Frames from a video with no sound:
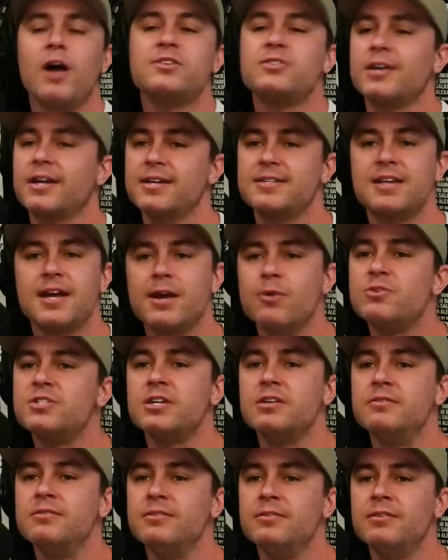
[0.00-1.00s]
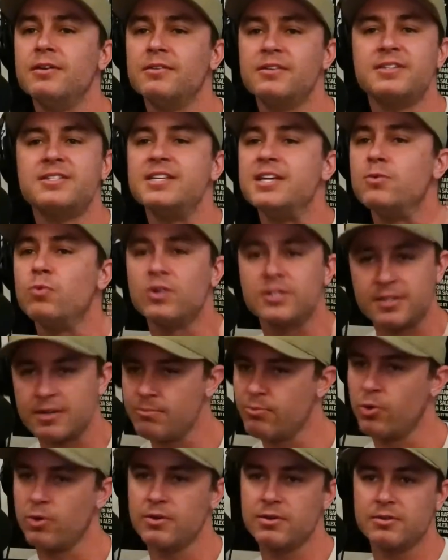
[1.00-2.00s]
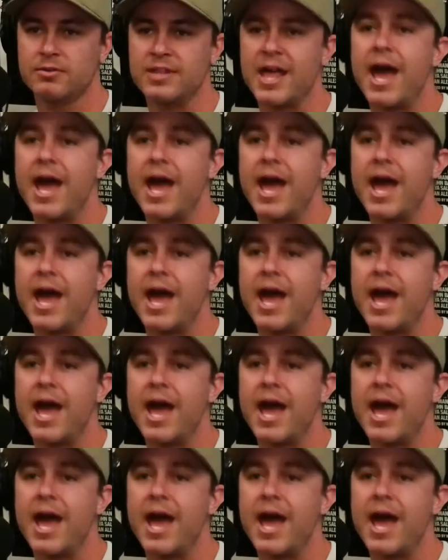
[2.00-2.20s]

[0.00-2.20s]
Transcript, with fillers: minutes. Well, it's like I said, the scene wasn't important.